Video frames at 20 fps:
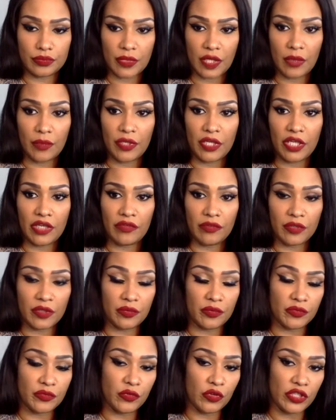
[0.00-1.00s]
How many of them
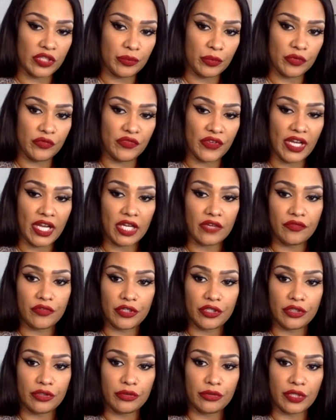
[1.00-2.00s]
could fully provide
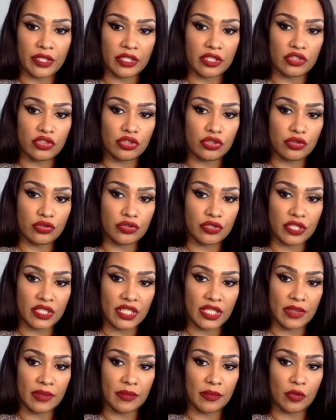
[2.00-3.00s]
for you and the children that
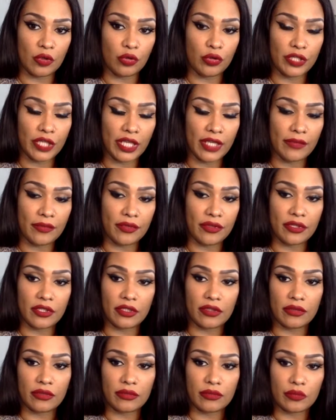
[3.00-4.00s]
they create with
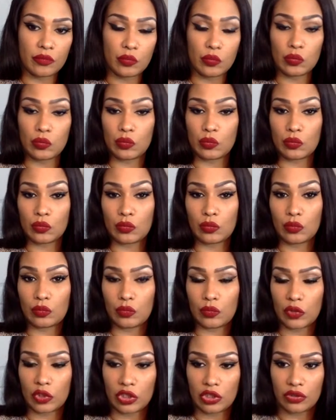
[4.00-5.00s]
you?
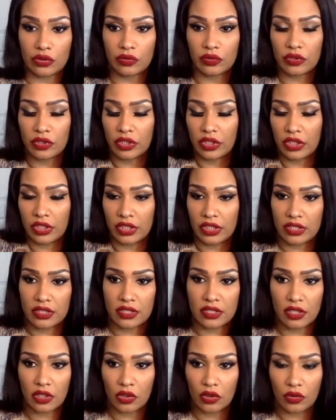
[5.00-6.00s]
You know,
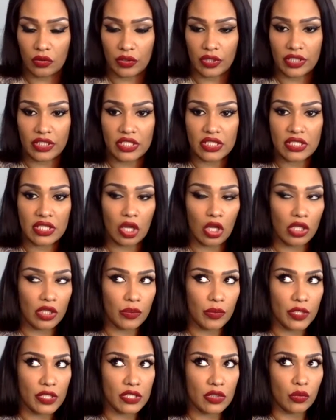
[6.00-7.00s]
so it just all
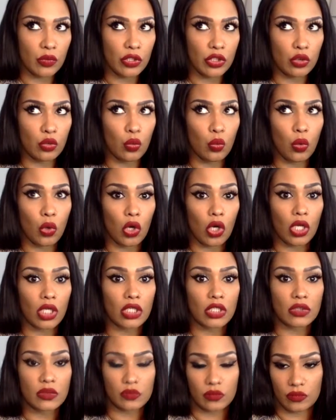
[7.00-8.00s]
depends on what you
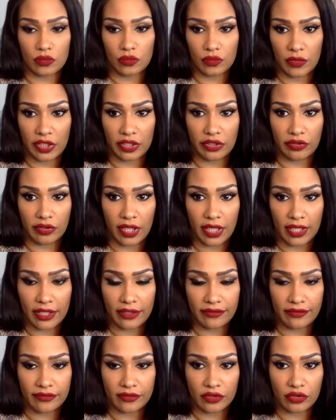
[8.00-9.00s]
want in your life.
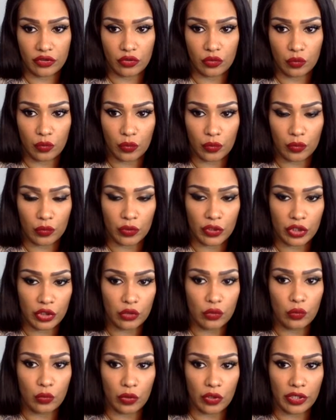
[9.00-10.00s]
What do
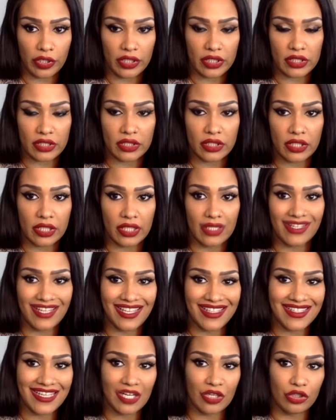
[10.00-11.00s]
you want? And
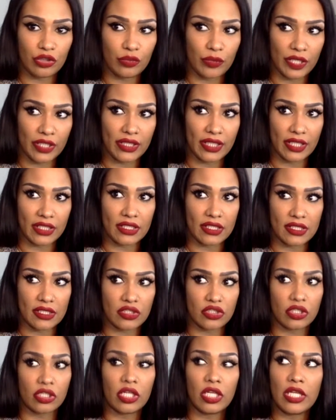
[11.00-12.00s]
that's how you make that
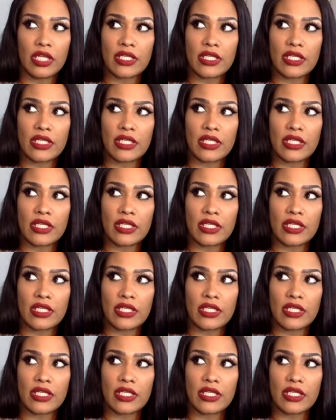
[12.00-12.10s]
decision.